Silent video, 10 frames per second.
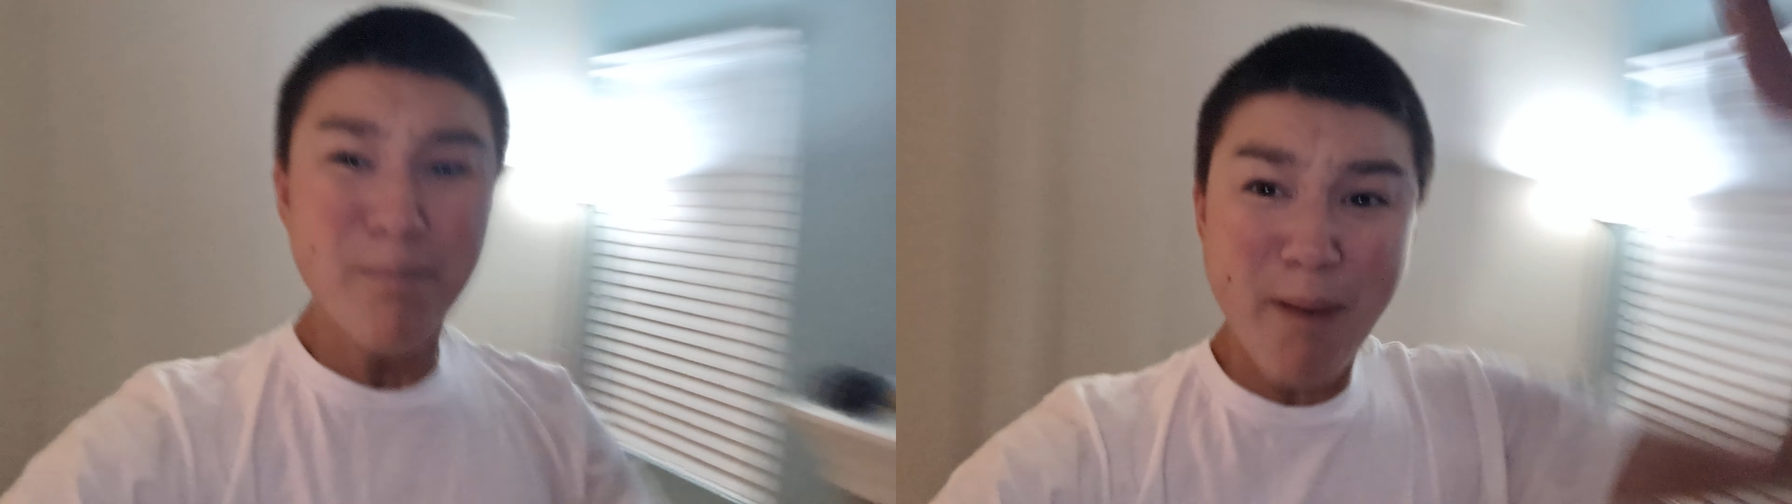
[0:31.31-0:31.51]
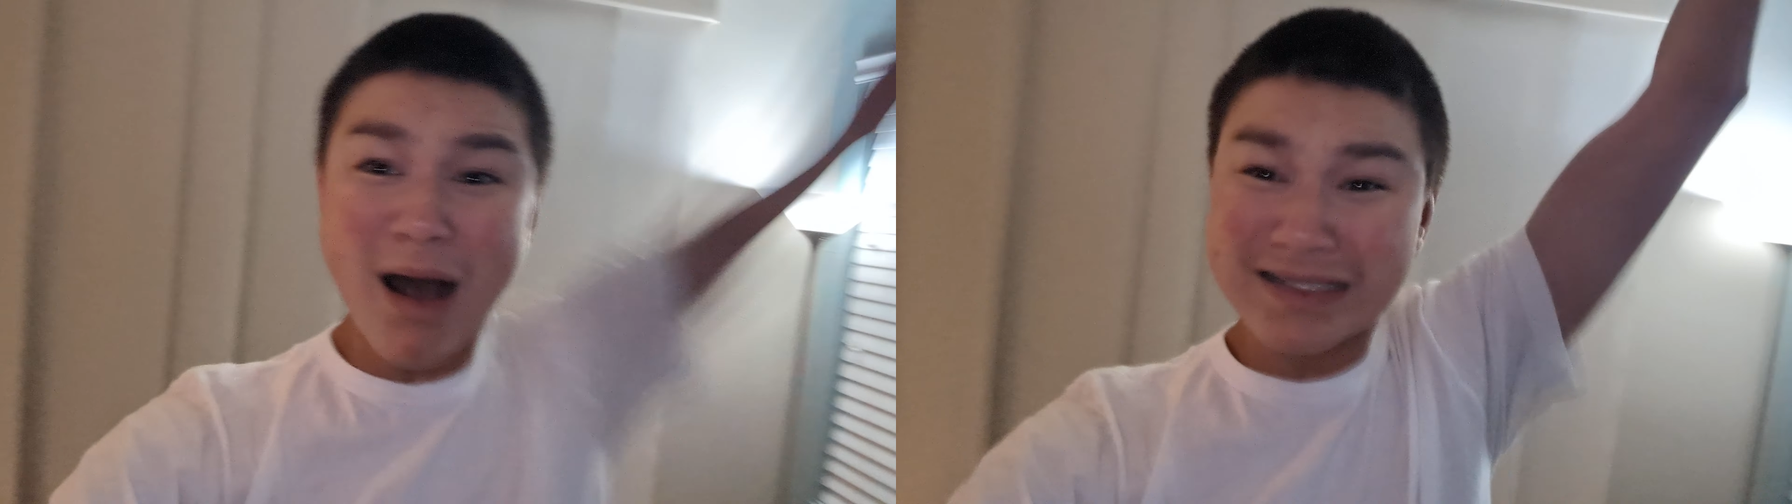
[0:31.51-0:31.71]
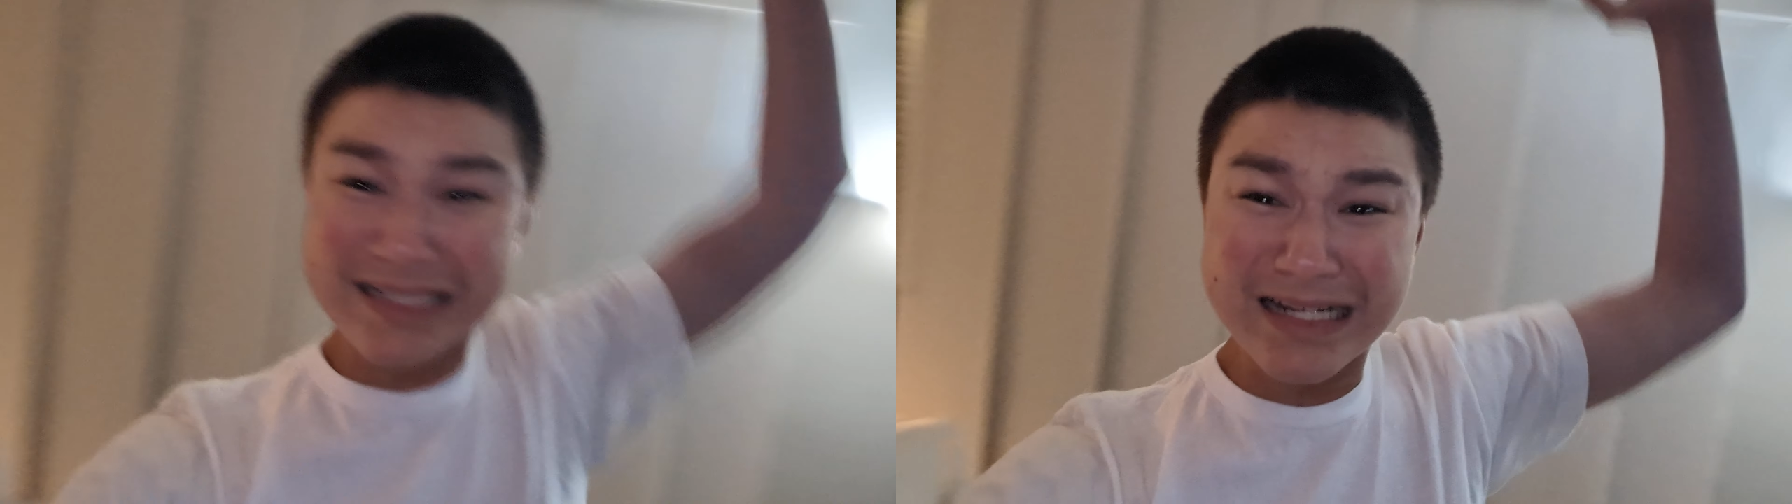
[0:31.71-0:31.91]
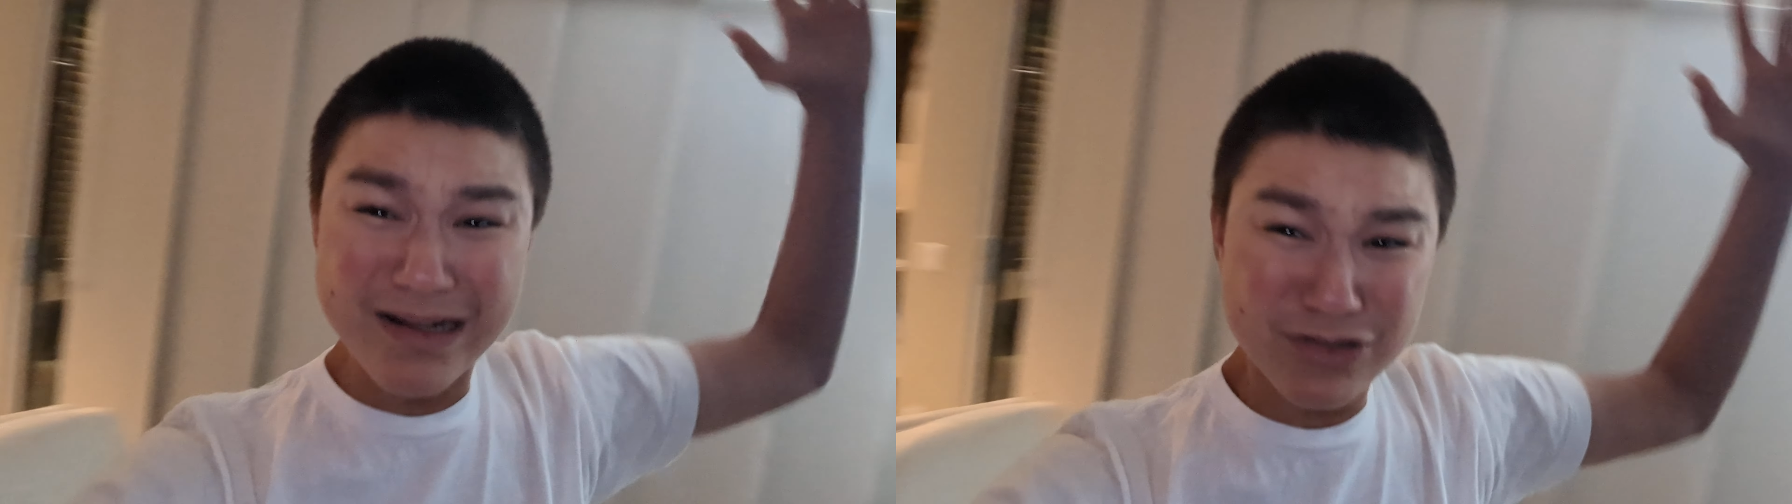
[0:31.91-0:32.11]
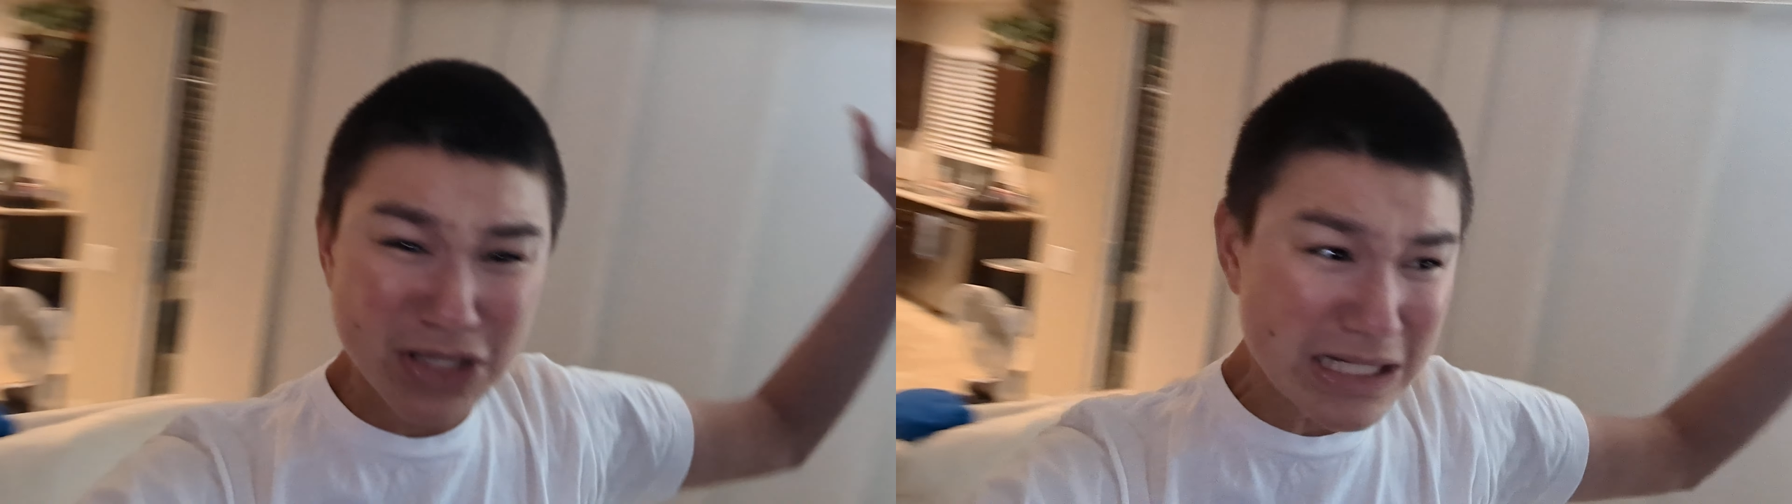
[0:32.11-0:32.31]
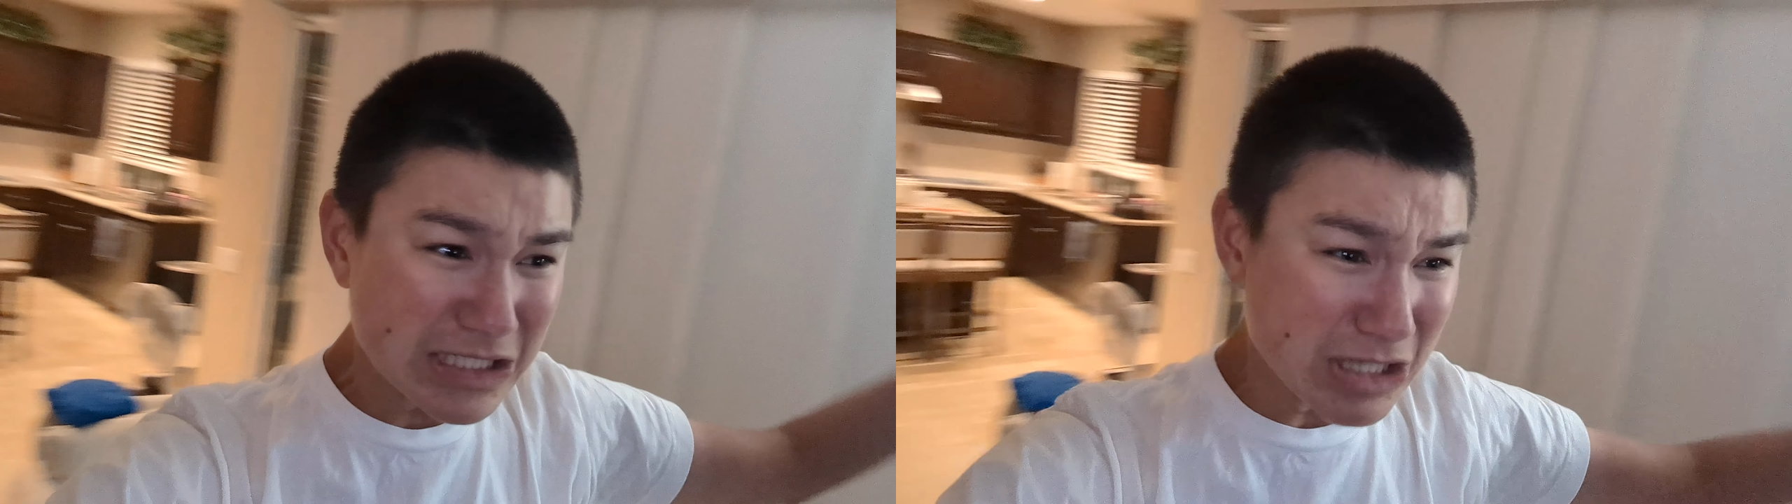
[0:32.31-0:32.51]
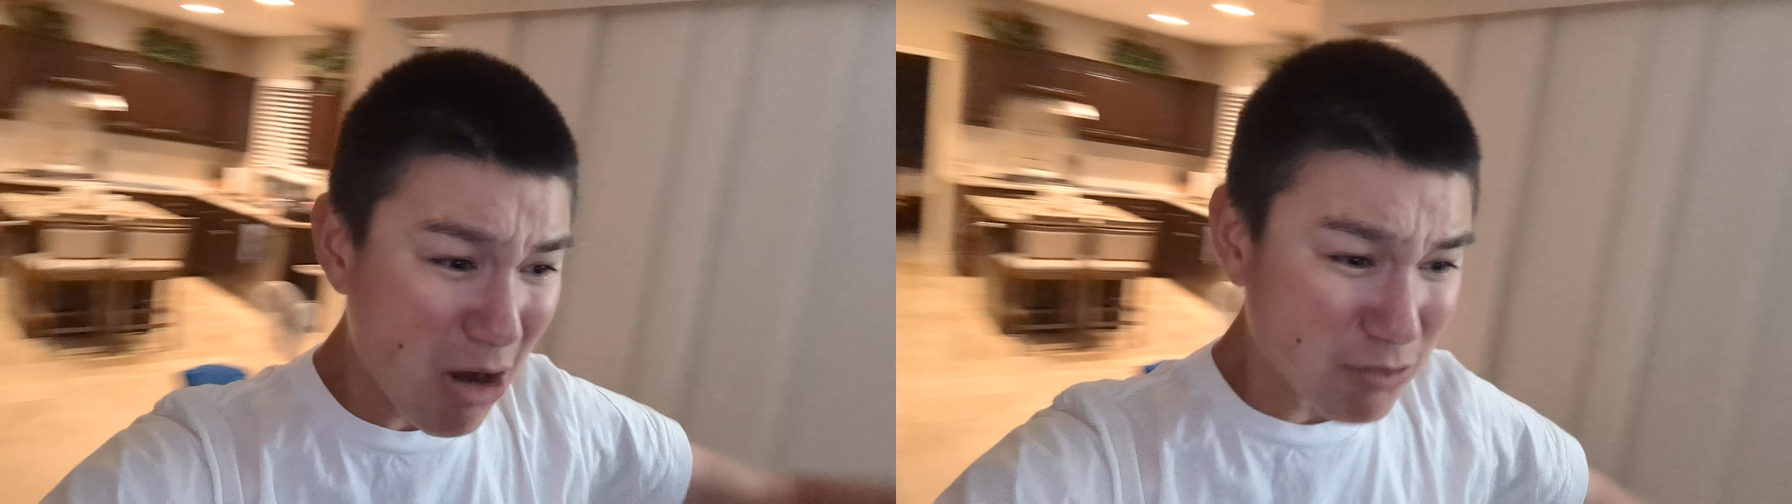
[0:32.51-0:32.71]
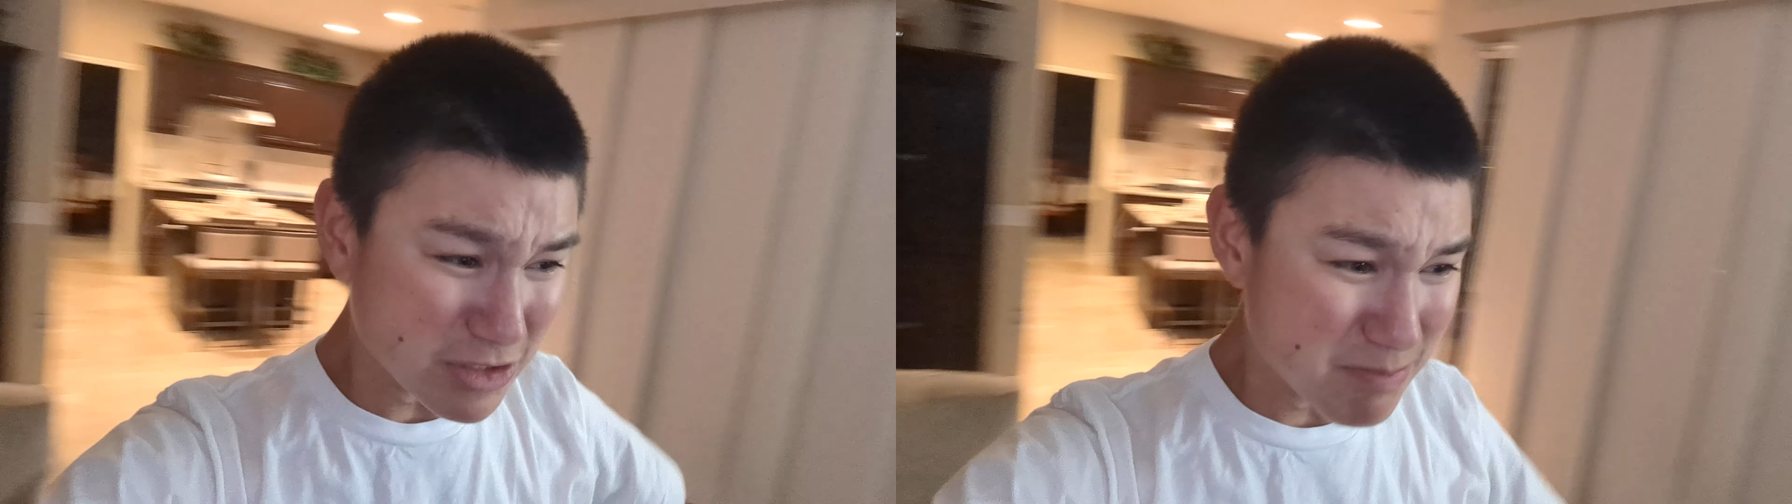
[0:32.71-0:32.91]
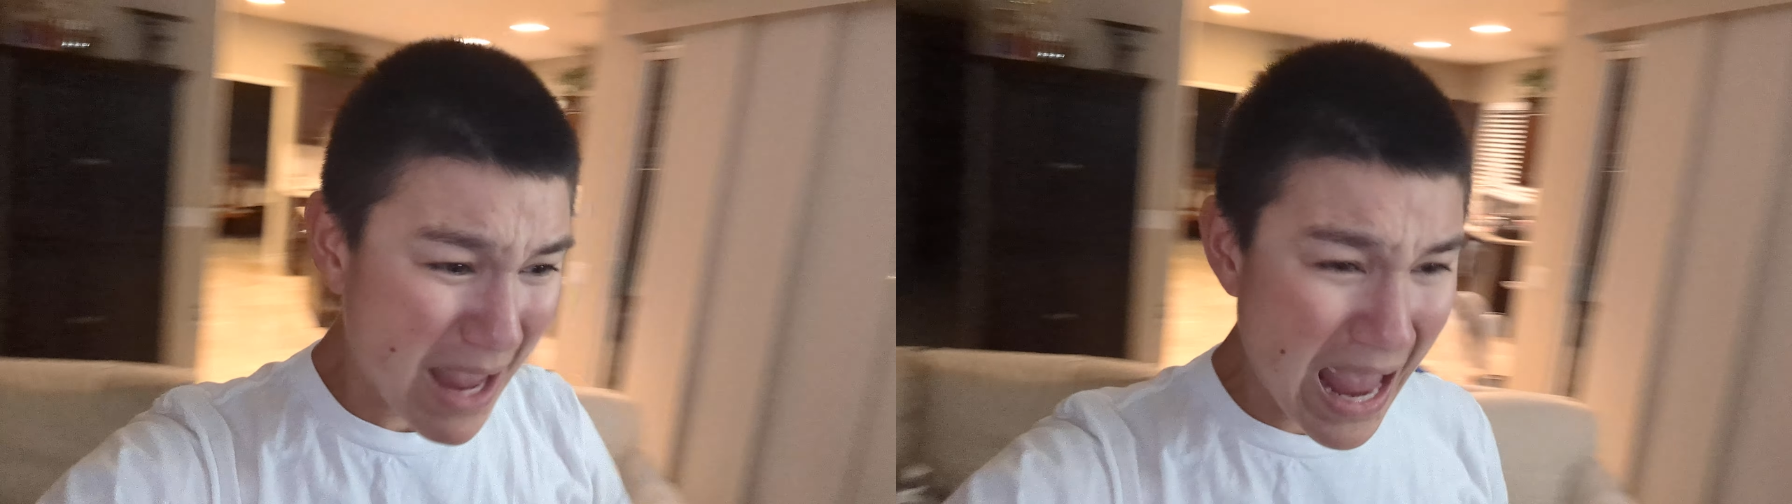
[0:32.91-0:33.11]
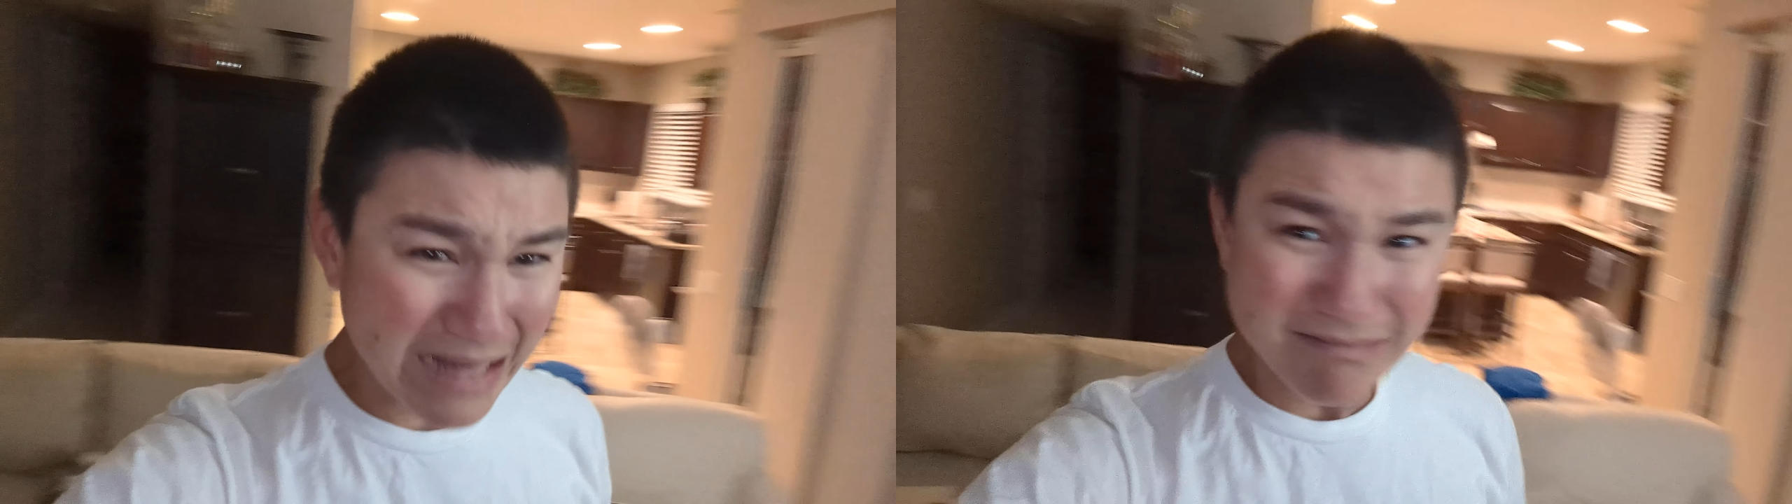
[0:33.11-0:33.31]
Boston usually chokes,
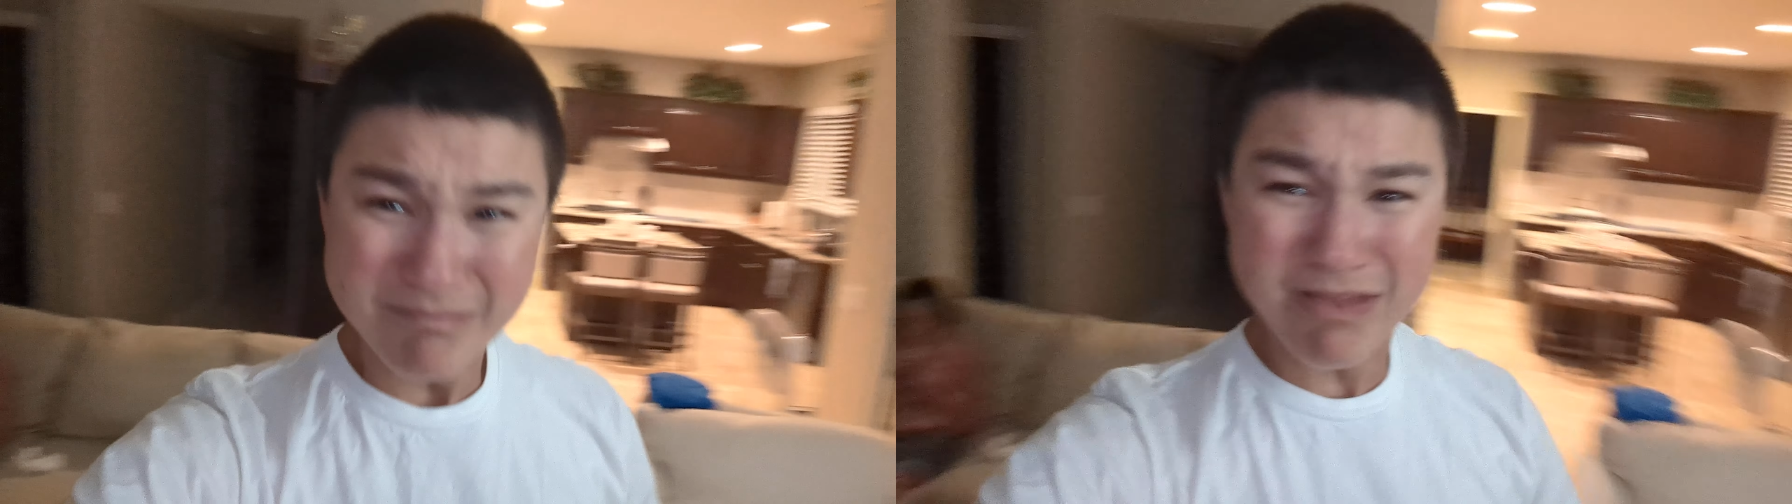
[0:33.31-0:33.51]
man.